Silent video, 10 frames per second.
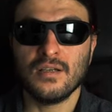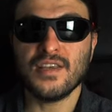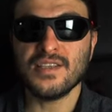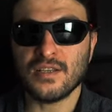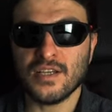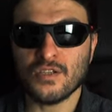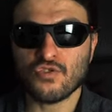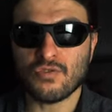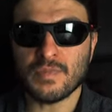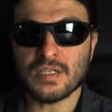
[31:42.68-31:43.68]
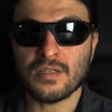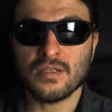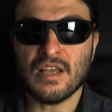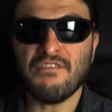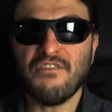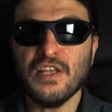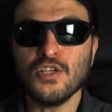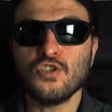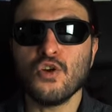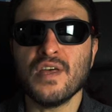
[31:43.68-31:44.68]
These are the instruments. They feel
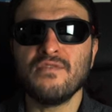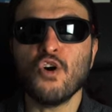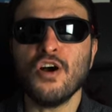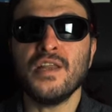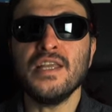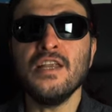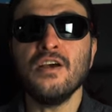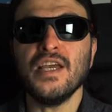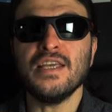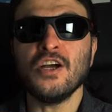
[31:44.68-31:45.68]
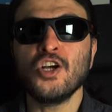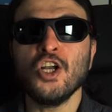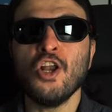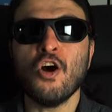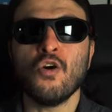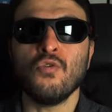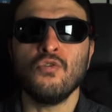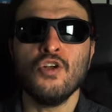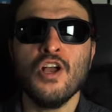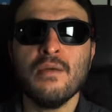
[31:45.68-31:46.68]
as though they've got an inner glow
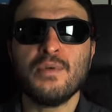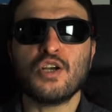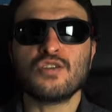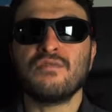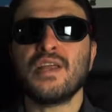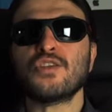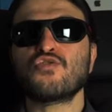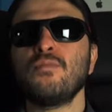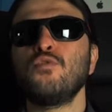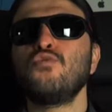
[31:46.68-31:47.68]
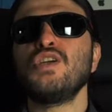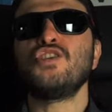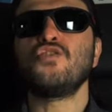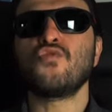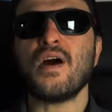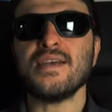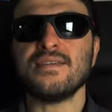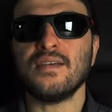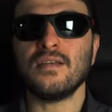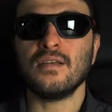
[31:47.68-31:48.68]
because of that treble region
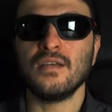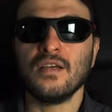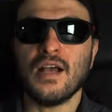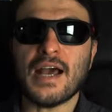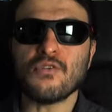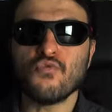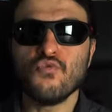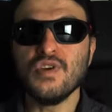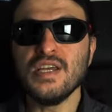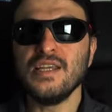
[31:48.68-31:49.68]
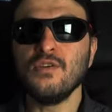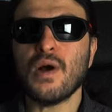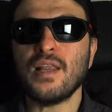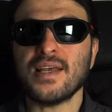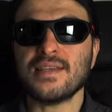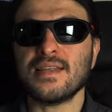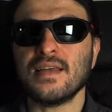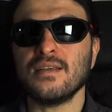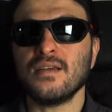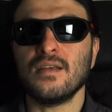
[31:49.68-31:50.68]
rising and really well
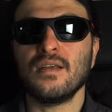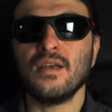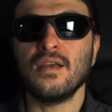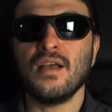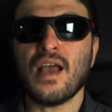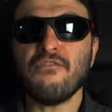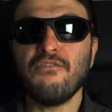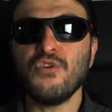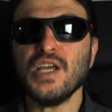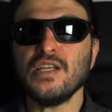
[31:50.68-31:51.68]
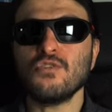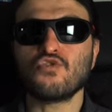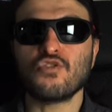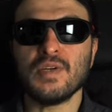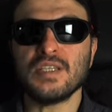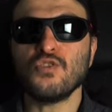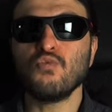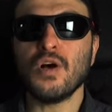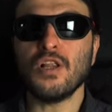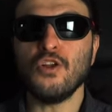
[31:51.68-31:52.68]
extended. Every instrument is
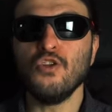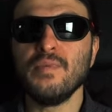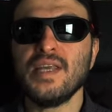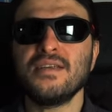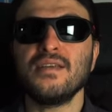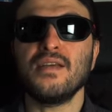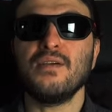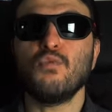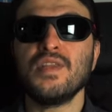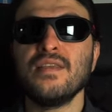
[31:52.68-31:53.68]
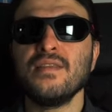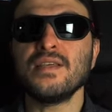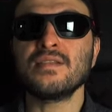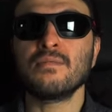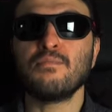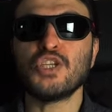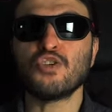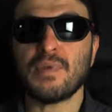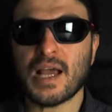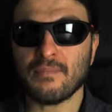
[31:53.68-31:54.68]
well illuminated within this
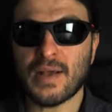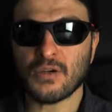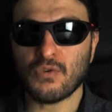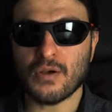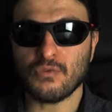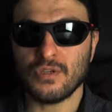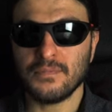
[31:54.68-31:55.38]
pitch black background.